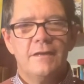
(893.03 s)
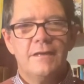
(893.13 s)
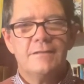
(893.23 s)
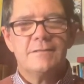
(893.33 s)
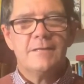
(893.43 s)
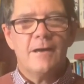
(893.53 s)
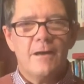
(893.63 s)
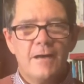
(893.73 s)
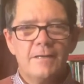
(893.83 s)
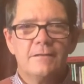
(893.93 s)
it's the
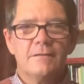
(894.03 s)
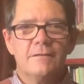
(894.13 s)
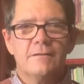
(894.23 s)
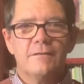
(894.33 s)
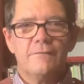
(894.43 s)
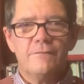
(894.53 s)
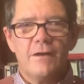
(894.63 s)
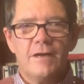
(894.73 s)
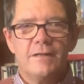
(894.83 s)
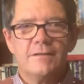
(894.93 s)
idol, the
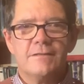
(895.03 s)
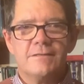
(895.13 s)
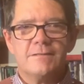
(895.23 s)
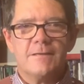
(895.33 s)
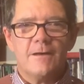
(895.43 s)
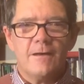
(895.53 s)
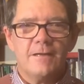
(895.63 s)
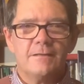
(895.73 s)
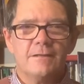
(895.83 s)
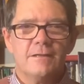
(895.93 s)
fire that is the
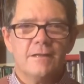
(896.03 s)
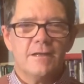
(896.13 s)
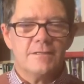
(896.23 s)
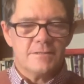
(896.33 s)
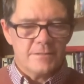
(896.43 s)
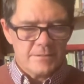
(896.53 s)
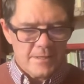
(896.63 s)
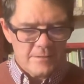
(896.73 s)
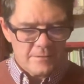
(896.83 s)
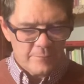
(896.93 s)
idol that lies at the
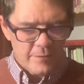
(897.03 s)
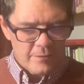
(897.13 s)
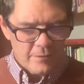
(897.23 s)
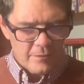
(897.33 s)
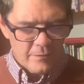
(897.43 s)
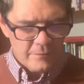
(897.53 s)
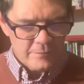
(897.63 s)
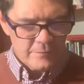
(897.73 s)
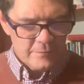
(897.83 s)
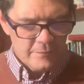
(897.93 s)
center of our
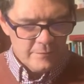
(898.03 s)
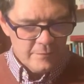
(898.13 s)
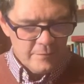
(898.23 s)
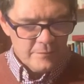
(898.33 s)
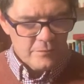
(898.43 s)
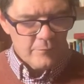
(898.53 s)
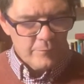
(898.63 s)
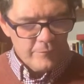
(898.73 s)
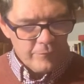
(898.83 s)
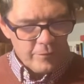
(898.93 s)
hearts. So if
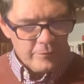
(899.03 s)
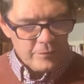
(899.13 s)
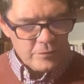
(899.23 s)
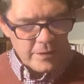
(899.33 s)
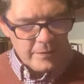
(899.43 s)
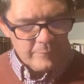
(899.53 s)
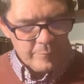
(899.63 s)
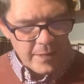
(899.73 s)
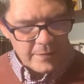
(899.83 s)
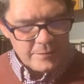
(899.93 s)
we follow the trail of
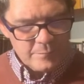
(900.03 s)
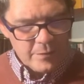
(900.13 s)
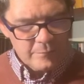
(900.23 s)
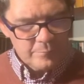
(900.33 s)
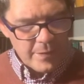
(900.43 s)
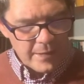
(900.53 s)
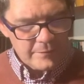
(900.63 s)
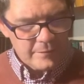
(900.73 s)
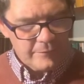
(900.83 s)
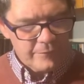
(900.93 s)
black smoke back
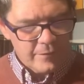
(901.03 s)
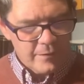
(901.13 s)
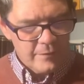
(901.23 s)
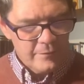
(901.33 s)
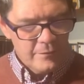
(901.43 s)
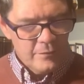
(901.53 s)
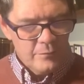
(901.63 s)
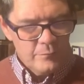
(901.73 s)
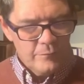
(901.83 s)
to the fire, we'll